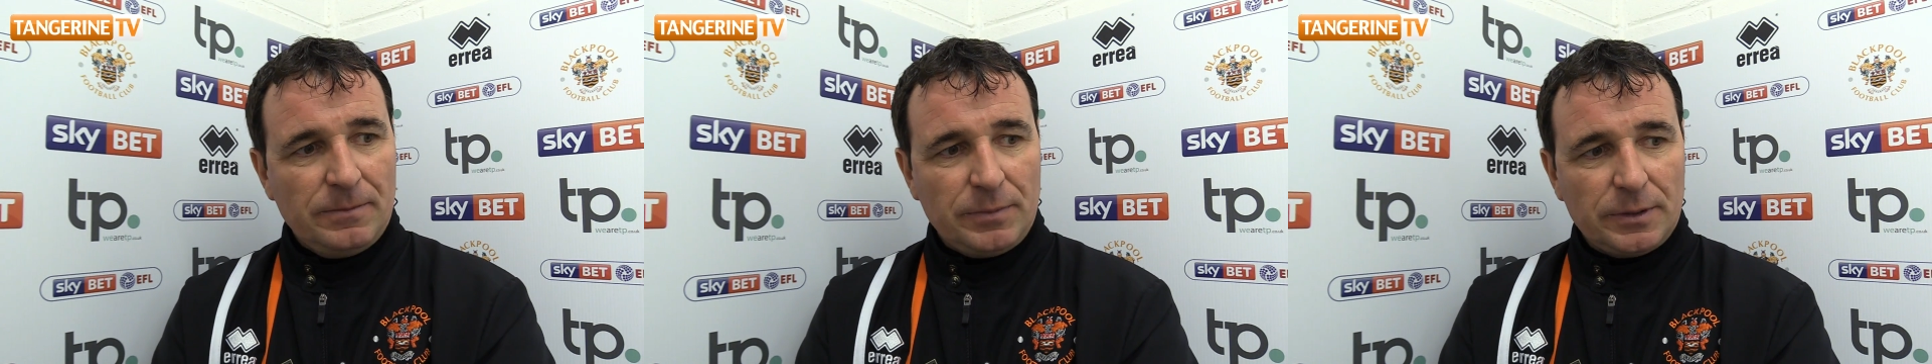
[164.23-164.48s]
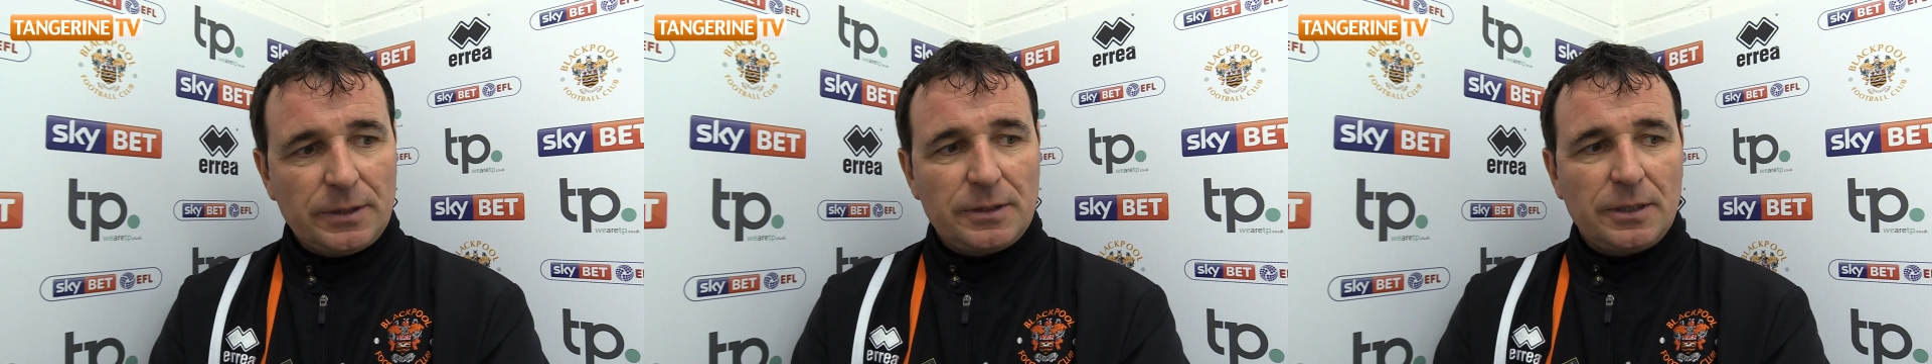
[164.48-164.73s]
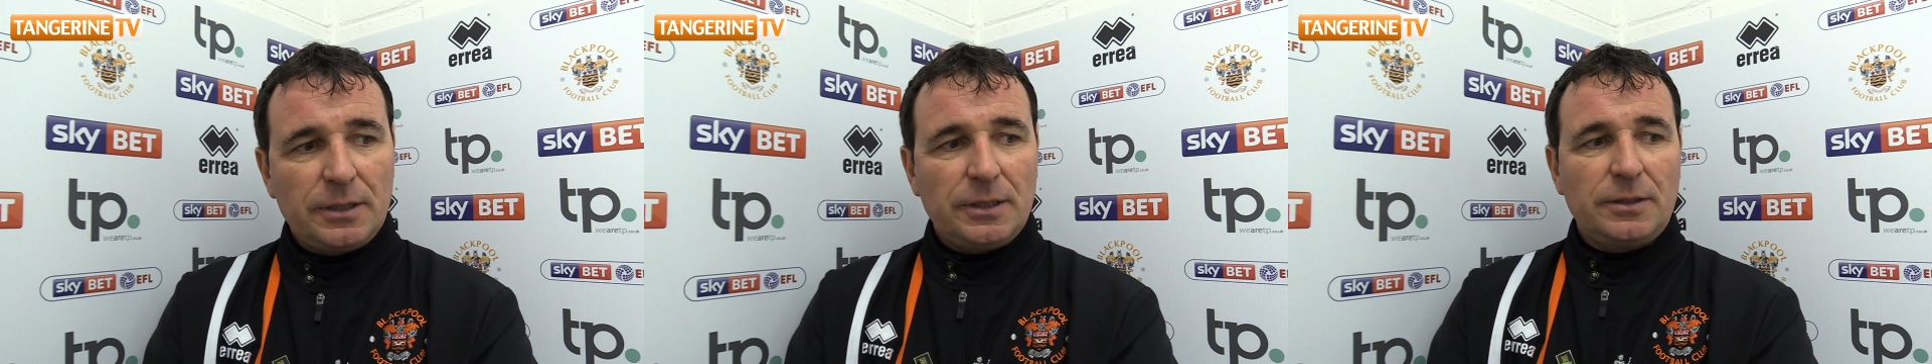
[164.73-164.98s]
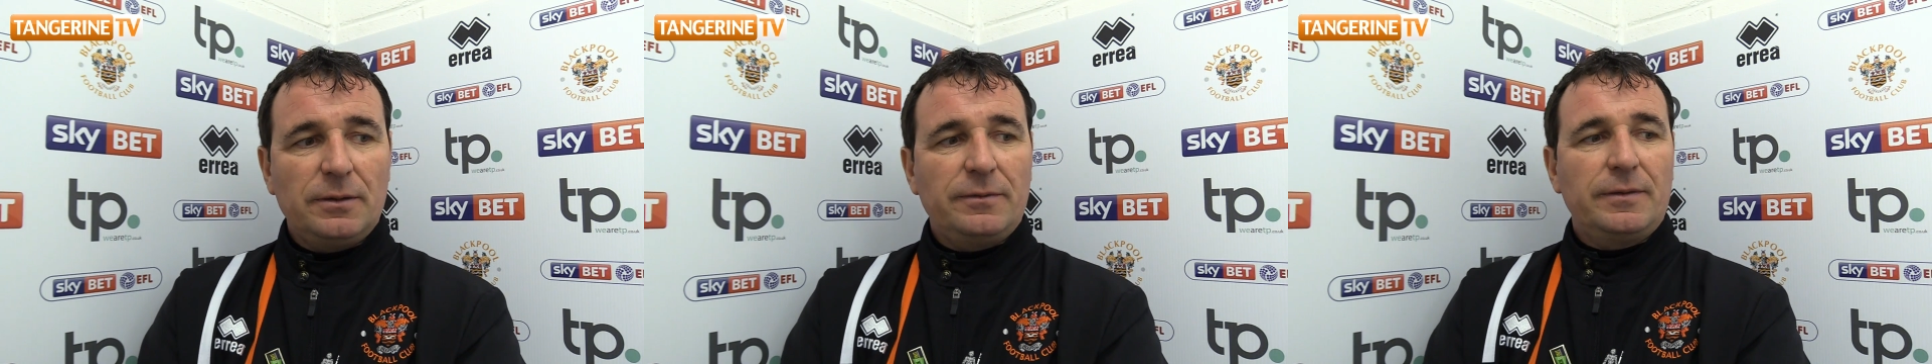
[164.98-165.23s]
But they certainly
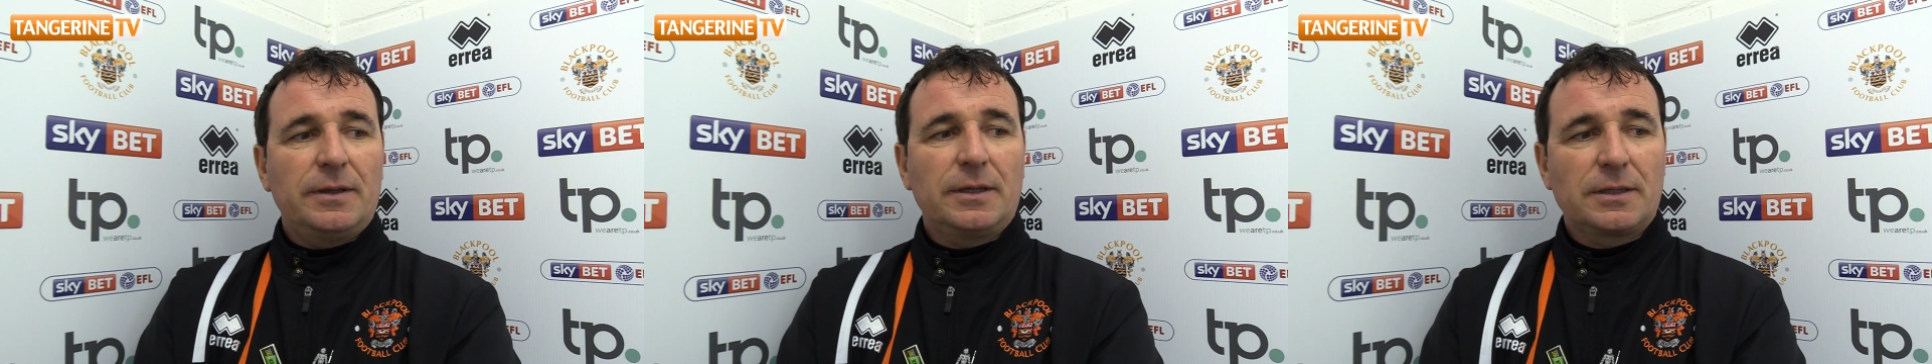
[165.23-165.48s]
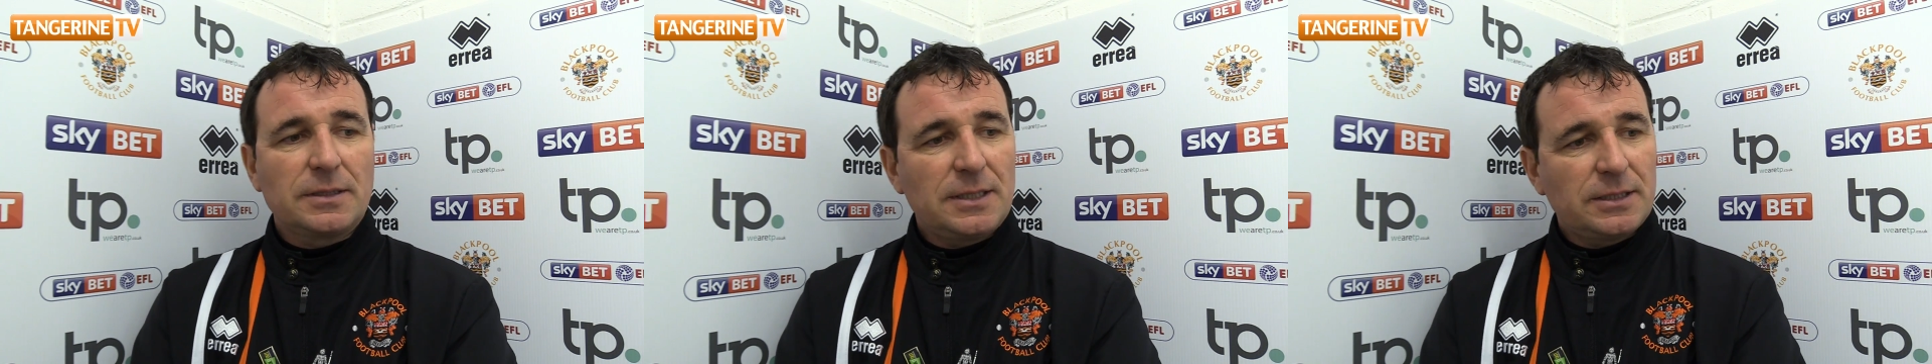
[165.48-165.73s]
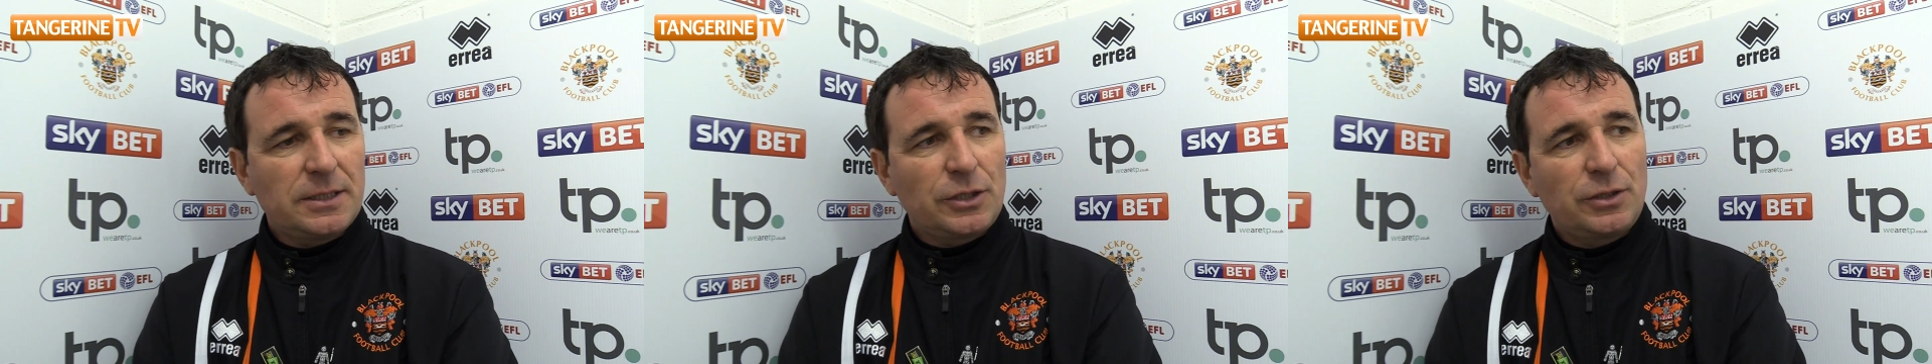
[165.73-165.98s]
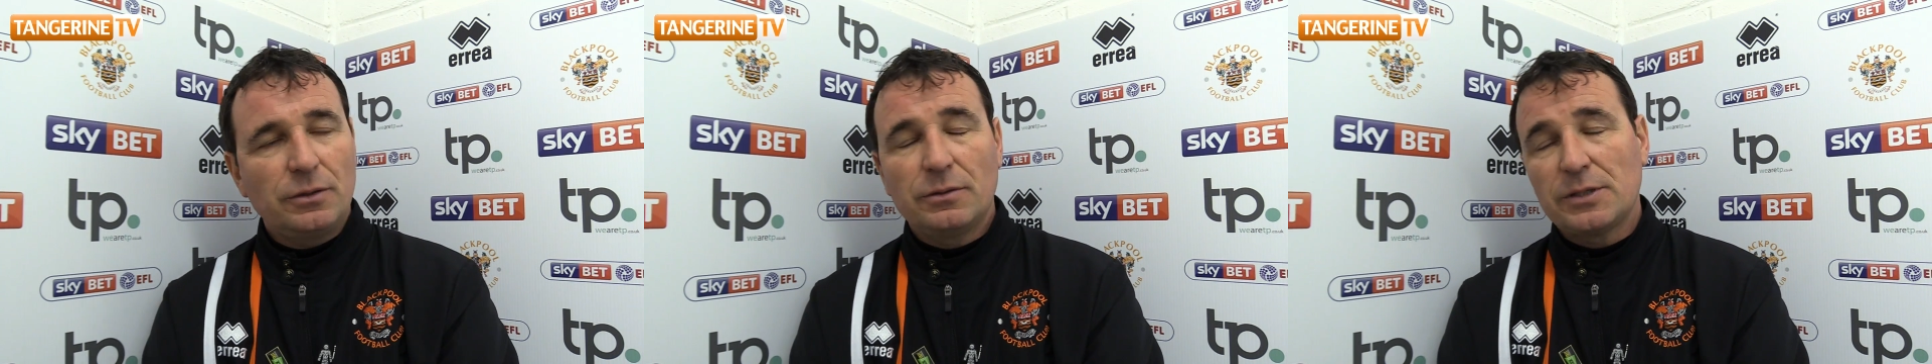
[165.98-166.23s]
do it for them, because that's a
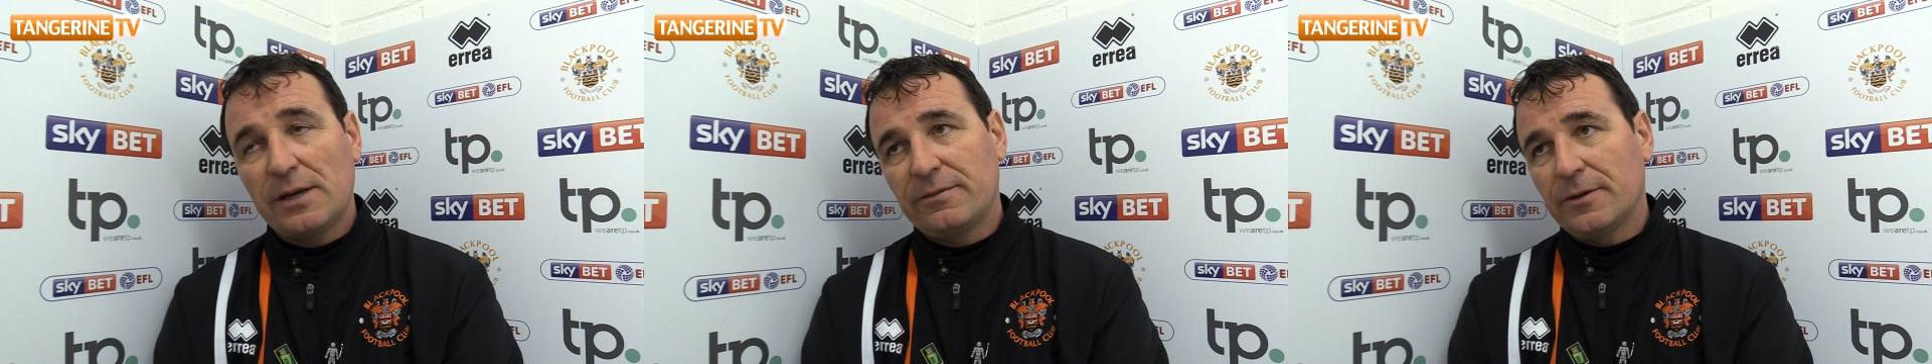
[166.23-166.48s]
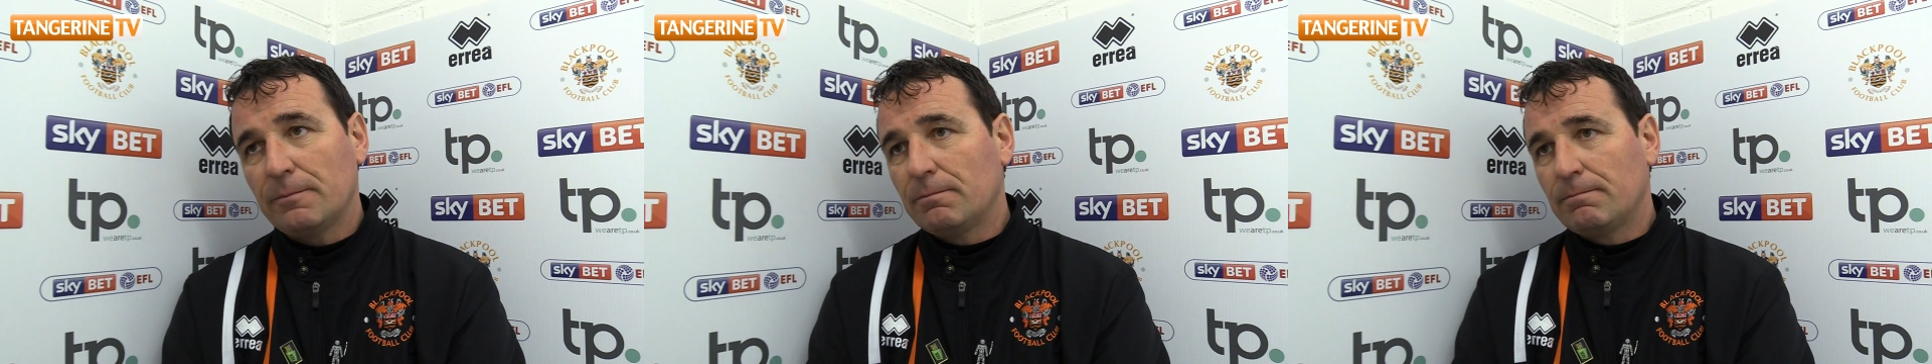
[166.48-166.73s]
huge effort